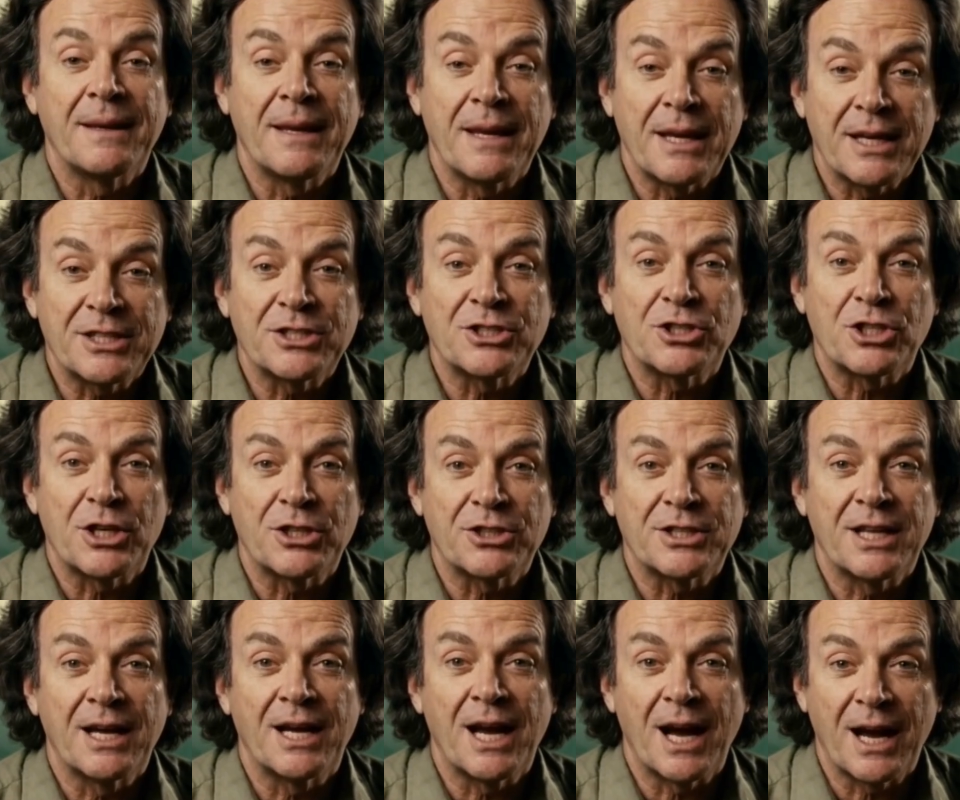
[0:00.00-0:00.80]
It's
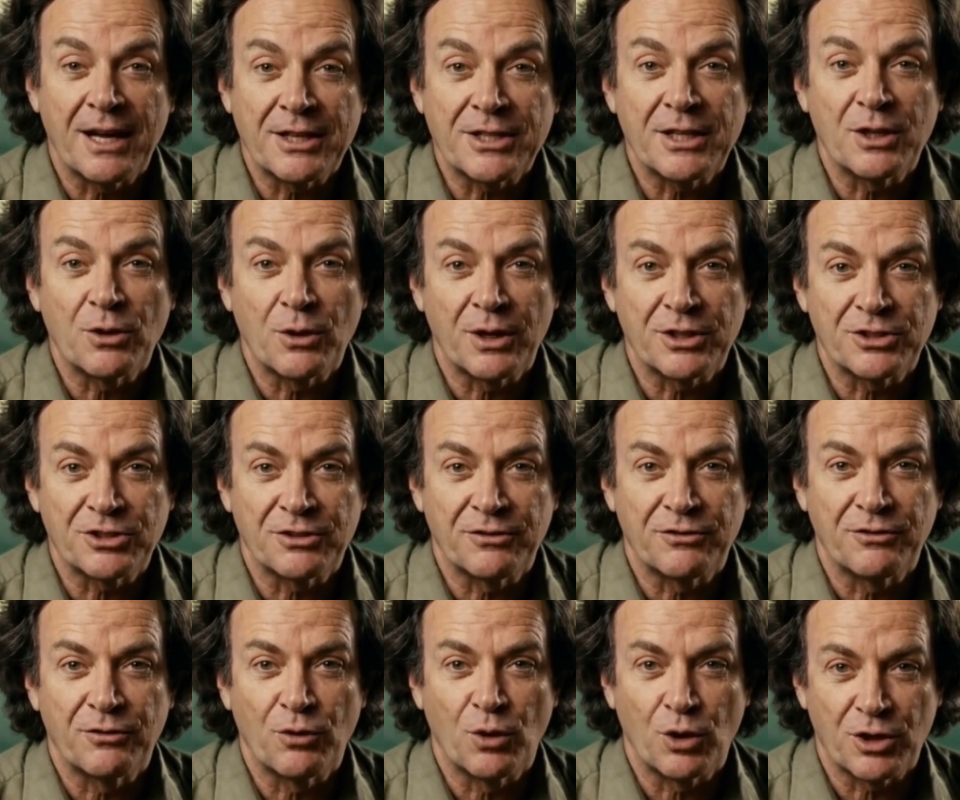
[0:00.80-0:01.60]
just a consequence
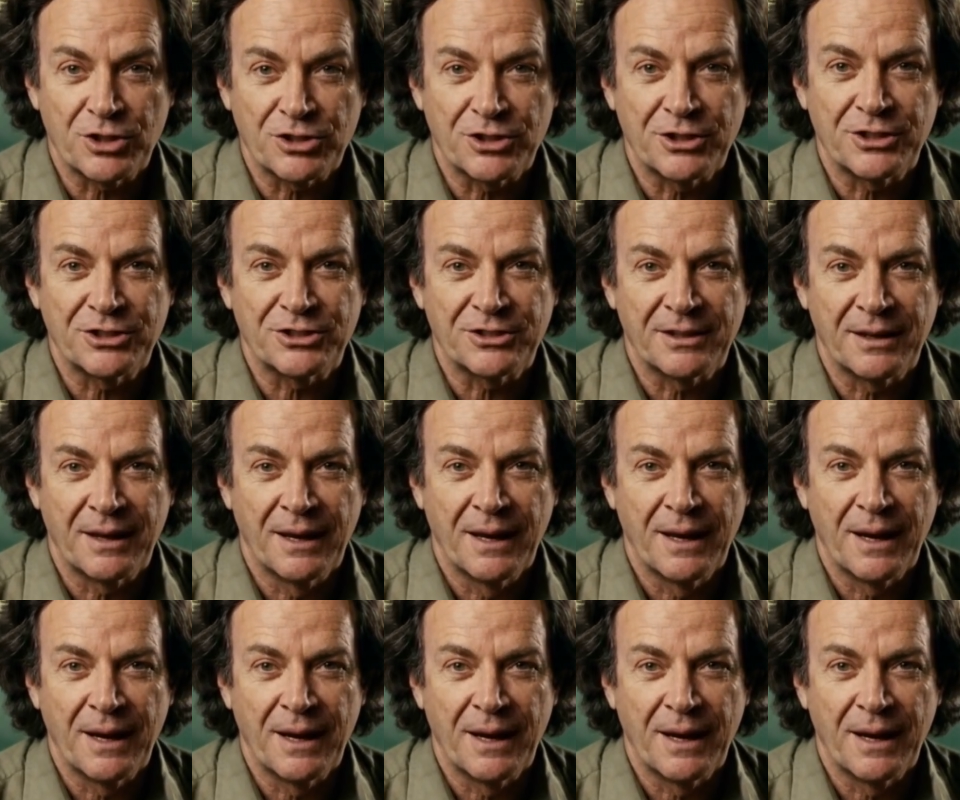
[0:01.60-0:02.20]
of forces,